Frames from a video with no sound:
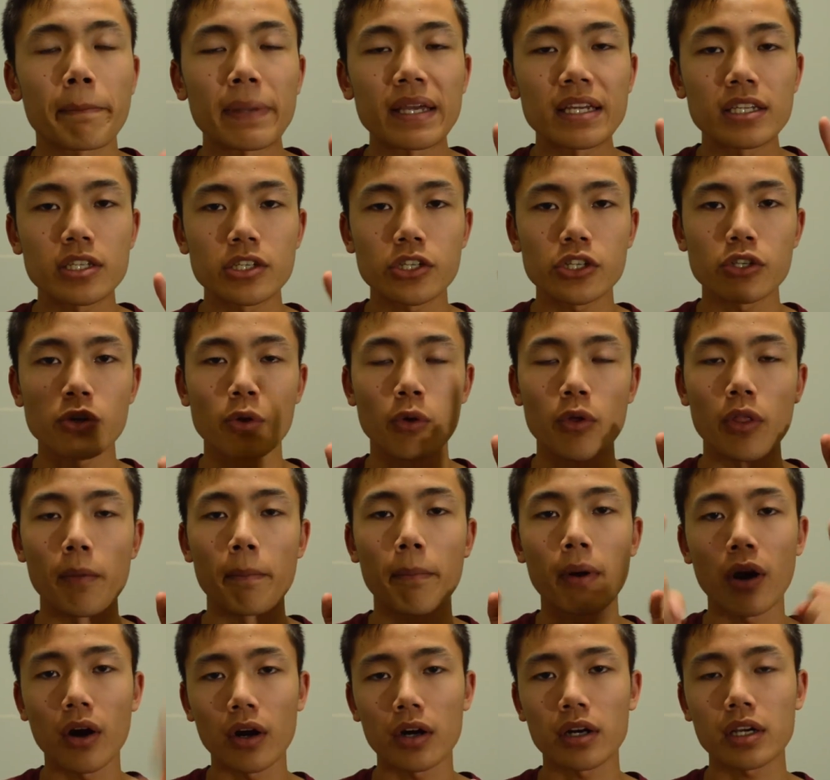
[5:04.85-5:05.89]
Beach or the
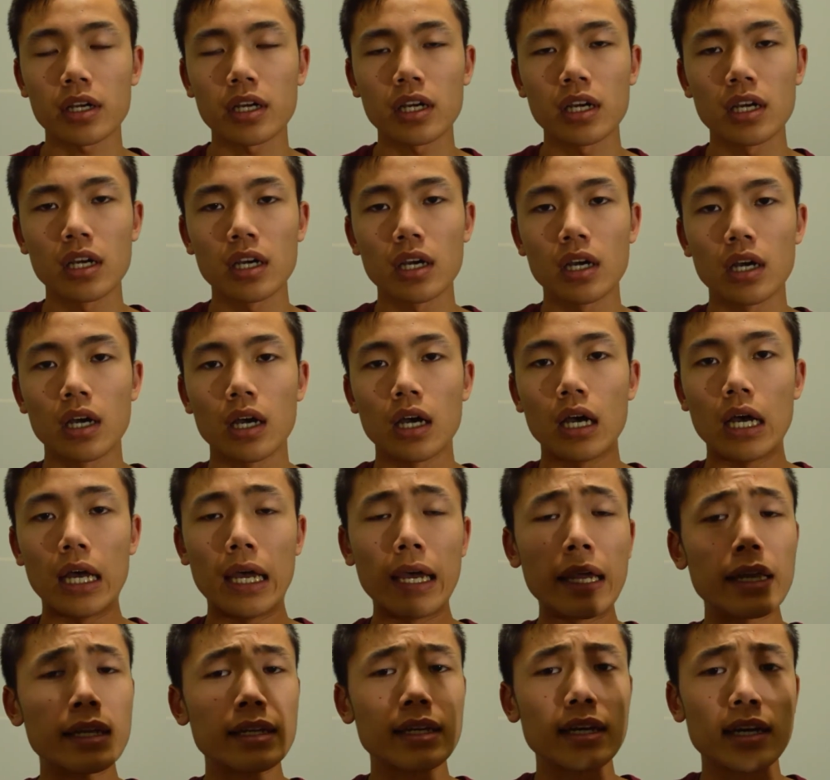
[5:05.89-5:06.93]
park,
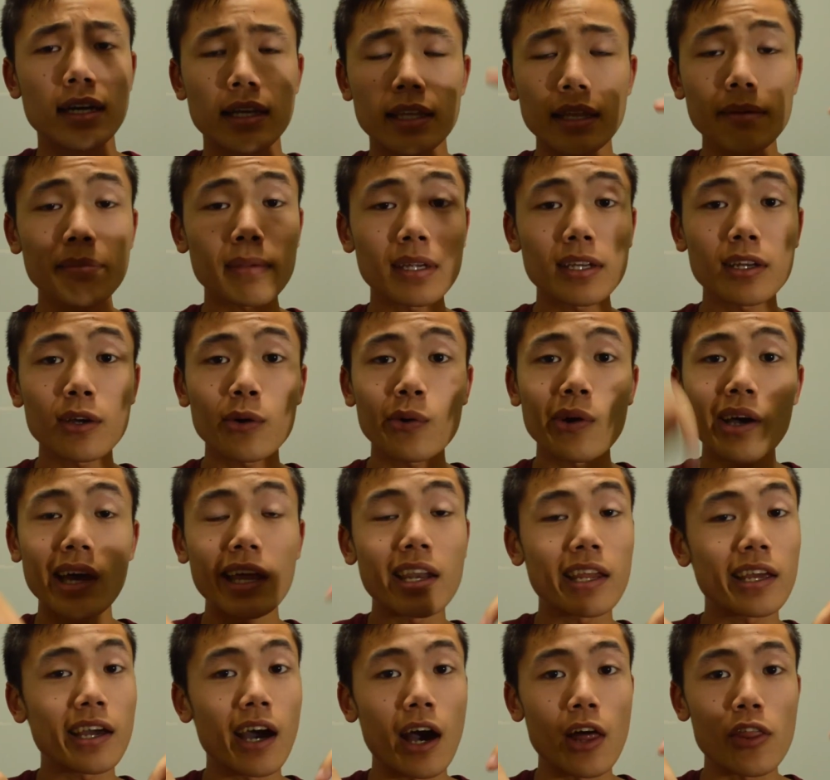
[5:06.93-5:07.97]
and let me know
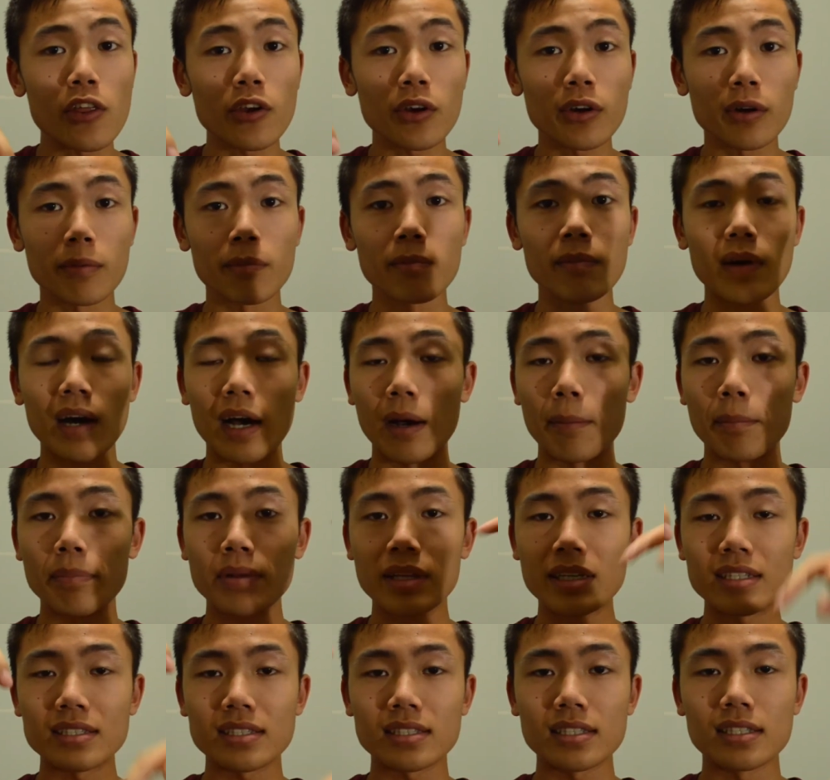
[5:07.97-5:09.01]
any other
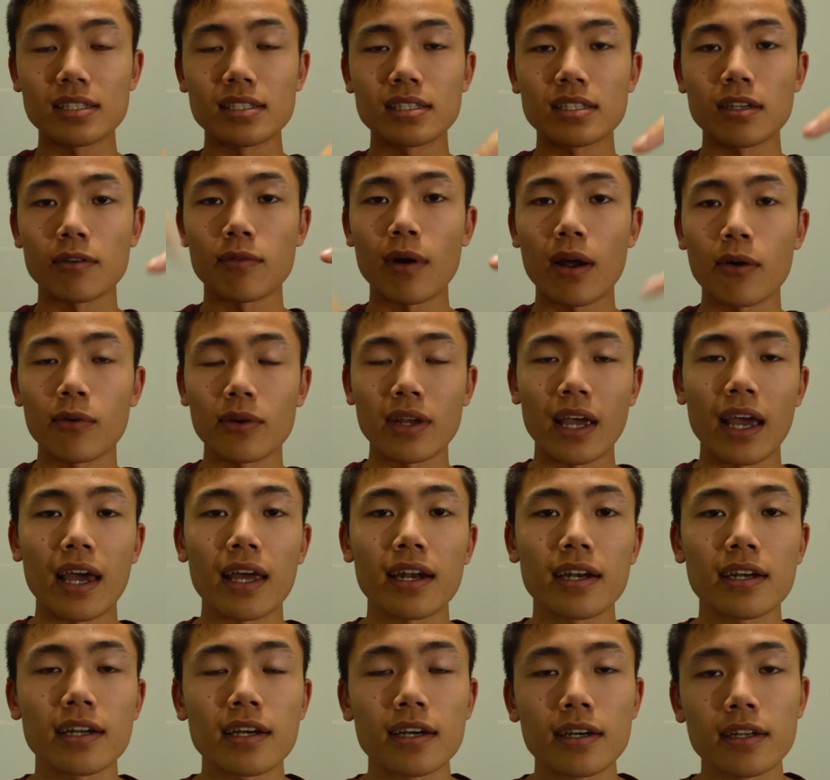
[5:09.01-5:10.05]
places around
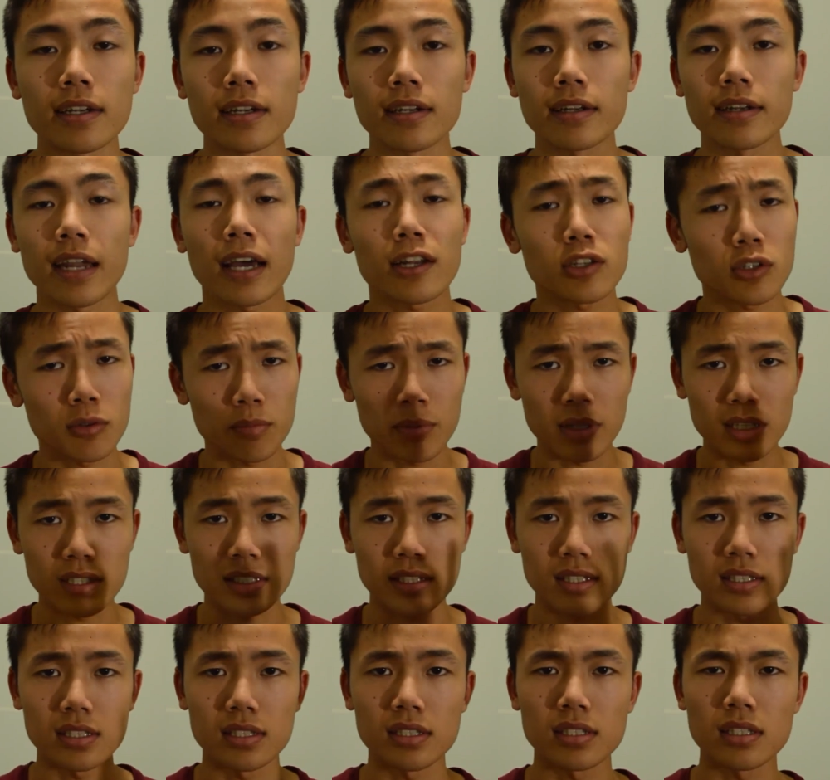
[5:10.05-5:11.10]
Canada, natural
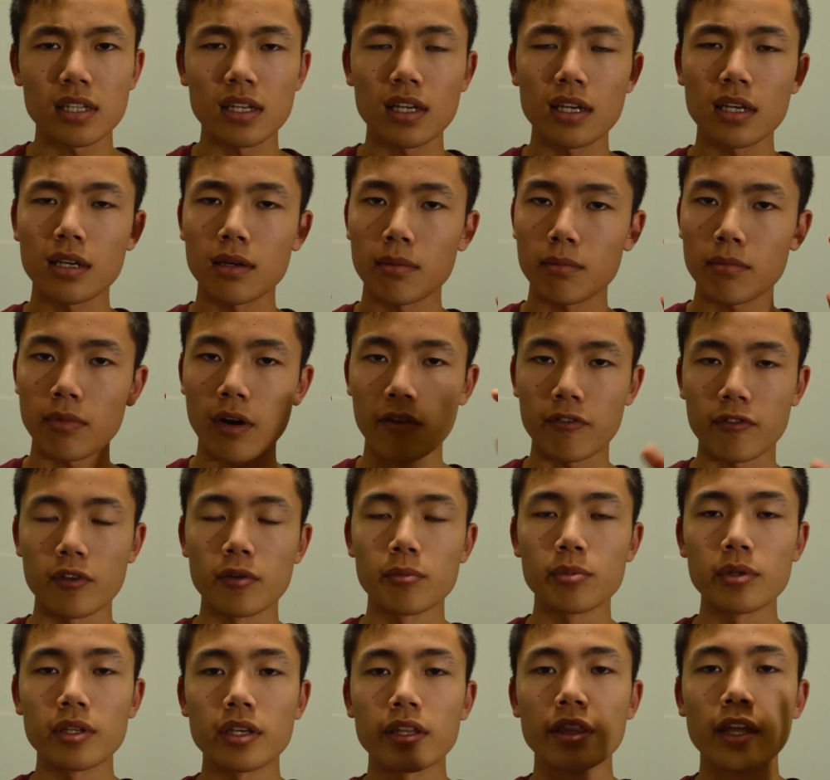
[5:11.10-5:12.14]
places
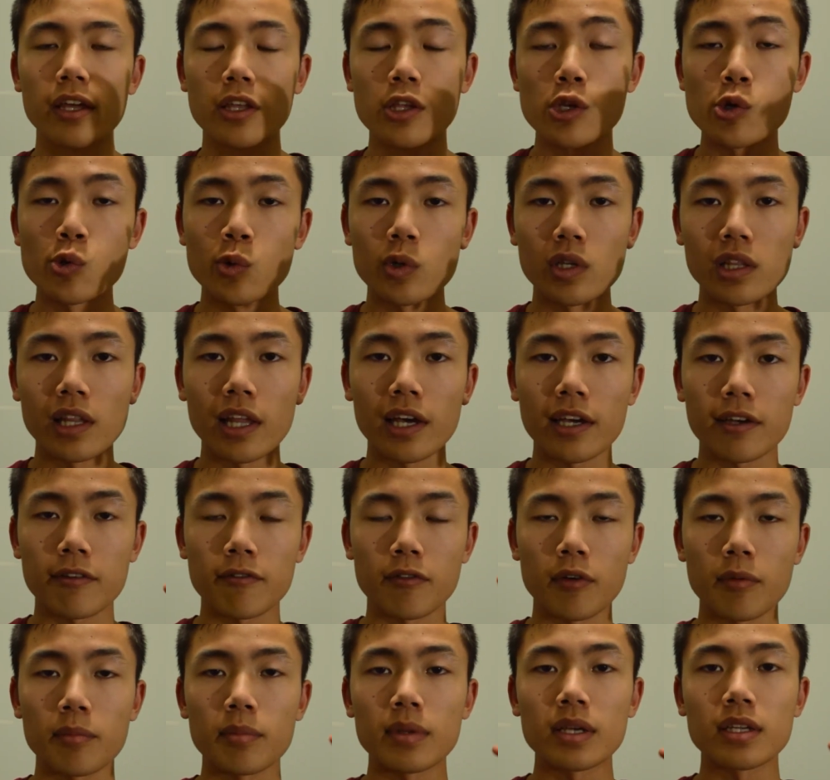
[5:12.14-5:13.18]
preferably, that you would like
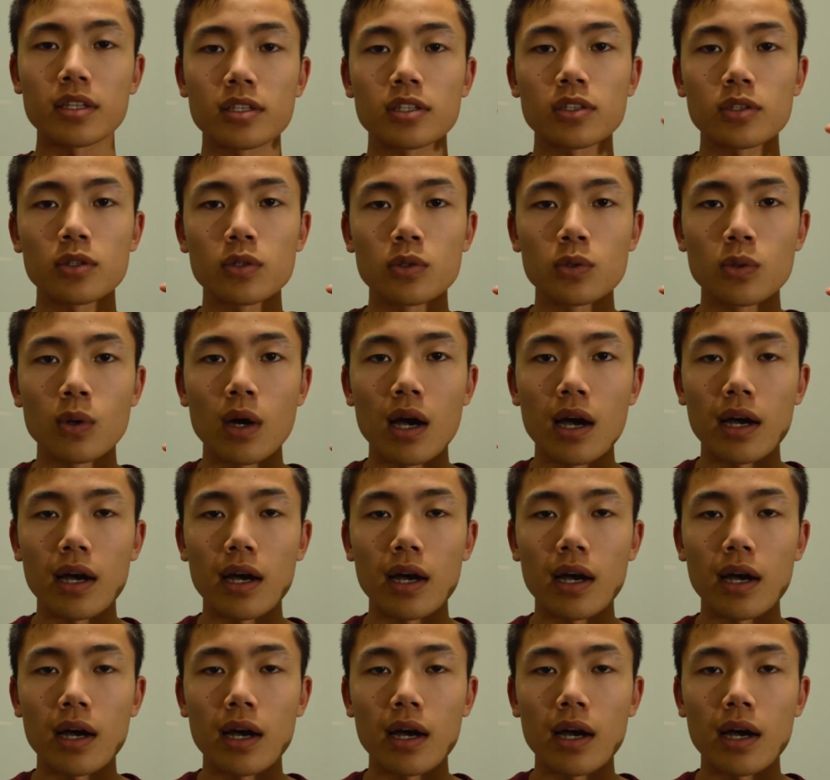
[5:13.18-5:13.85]
for me to